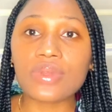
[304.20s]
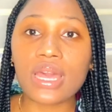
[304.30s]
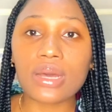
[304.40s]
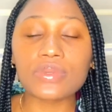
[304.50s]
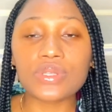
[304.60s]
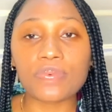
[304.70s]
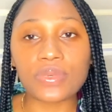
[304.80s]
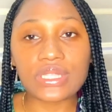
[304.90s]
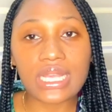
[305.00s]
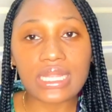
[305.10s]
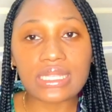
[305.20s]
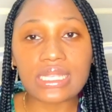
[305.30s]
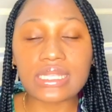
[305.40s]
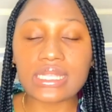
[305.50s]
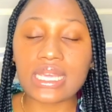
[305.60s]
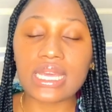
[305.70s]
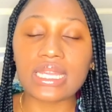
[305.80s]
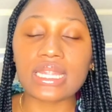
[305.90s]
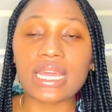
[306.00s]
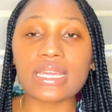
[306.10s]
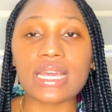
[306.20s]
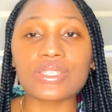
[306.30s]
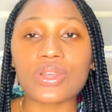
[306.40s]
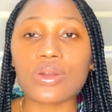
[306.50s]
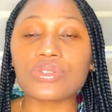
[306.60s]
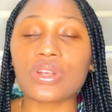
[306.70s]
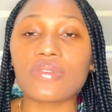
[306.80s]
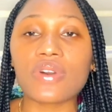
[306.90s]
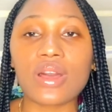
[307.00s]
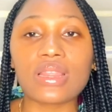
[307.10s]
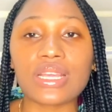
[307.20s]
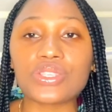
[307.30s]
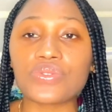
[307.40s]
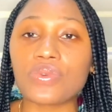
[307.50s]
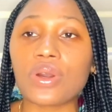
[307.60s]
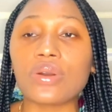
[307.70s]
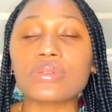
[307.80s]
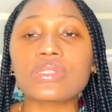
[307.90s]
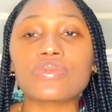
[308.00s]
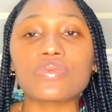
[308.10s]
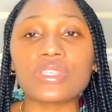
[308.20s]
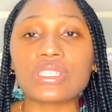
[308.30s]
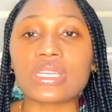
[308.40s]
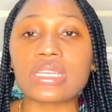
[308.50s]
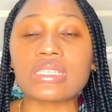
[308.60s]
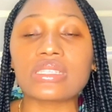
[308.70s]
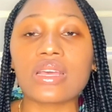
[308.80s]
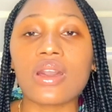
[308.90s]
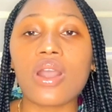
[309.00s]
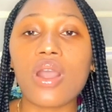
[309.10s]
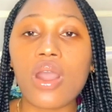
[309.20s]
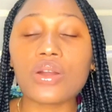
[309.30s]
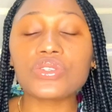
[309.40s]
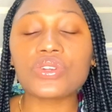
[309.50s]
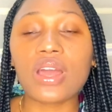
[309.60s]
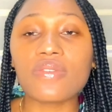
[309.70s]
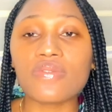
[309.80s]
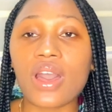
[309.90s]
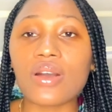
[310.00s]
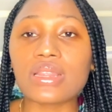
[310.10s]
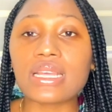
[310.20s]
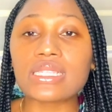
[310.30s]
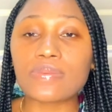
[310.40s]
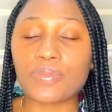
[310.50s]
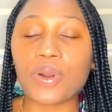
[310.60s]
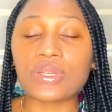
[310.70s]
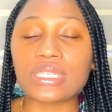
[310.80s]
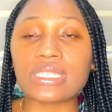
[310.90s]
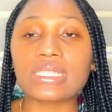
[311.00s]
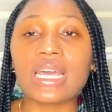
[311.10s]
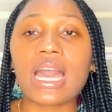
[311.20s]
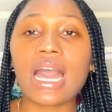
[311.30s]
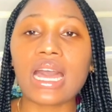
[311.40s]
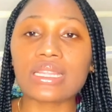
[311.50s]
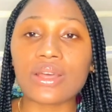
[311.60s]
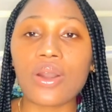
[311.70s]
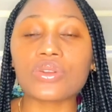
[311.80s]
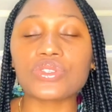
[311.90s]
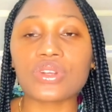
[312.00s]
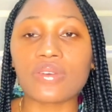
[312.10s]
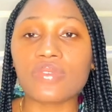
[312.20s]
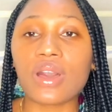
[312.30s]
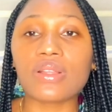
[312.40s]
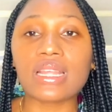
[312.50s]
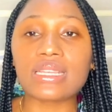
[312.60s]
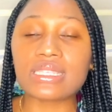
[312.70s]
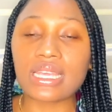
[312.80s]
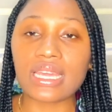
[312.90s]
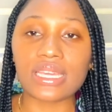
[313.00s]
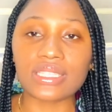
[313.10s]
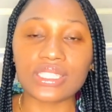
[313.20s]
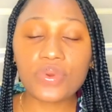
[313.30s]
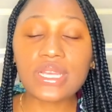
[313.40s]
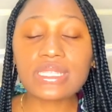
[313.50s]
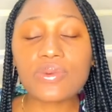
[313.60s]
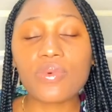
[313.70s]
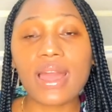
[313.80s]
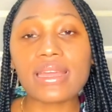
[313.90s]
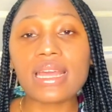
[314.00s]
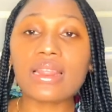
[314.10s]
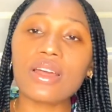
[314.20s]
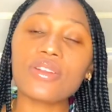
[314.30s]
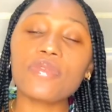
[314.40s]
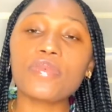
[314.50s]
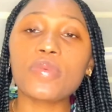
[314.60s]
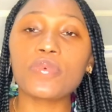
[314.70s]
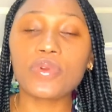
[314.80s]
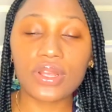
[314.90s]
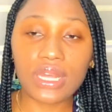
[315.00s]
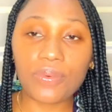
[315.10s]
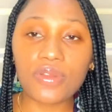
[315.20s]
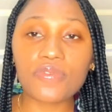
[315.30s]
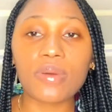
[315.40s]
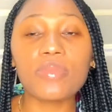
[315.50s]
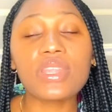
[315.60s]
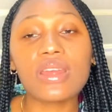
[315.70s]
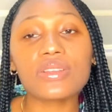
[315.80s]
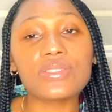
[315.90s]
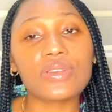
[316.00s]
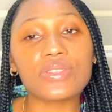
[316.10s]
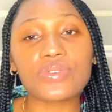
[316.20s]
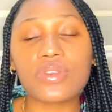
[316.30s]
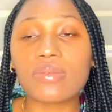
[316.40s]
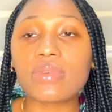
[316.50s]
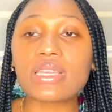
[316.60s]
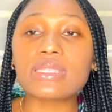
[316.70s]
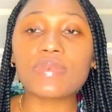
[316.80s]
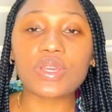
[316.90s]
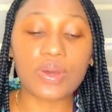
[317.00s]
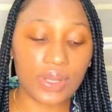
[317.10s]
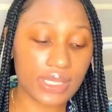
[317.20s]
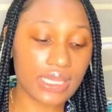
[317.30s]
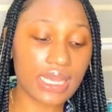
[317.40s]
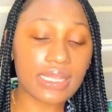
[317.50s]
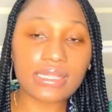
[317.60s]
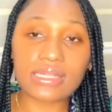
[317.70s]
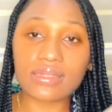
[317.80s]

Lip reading: will help to protect the skin against ultraviolet rays, which is ultraviolet burning and ultraviolet aging. The reason why a lot of people run away from mineral sunscreen is because it